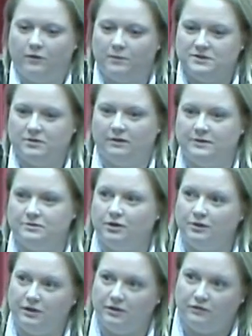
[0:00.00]
Would Mr.
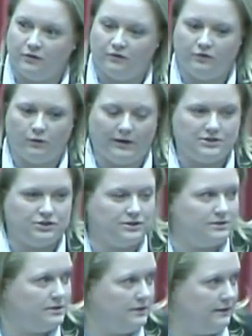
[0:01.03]
Lentil yield for a few
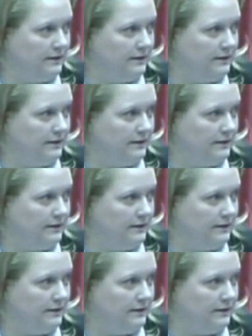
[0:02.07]
questions?